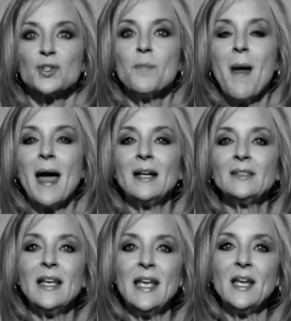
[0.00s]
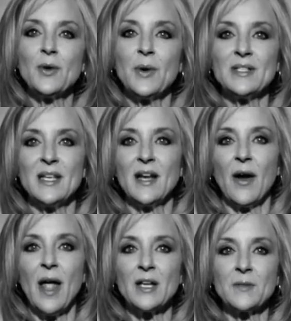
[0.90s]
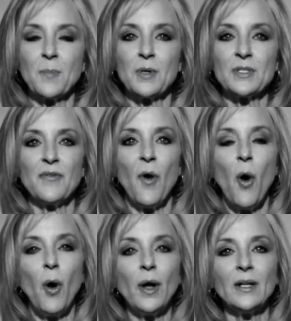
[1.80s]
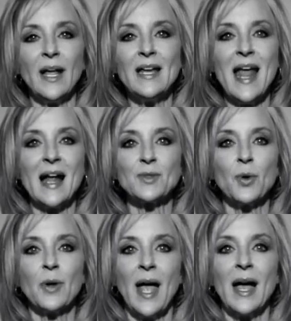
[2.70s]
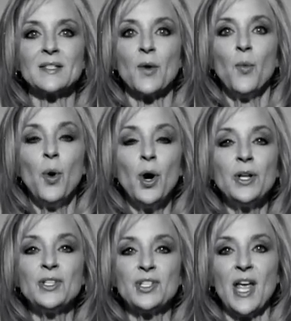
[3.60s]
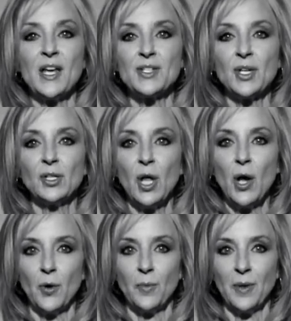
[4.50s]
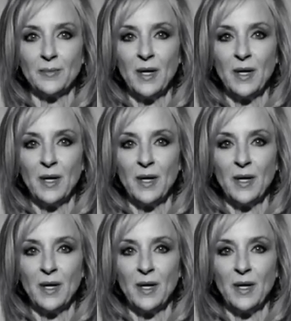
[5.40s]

Dramatically increasing our exports of oil and natural gas would change the globe.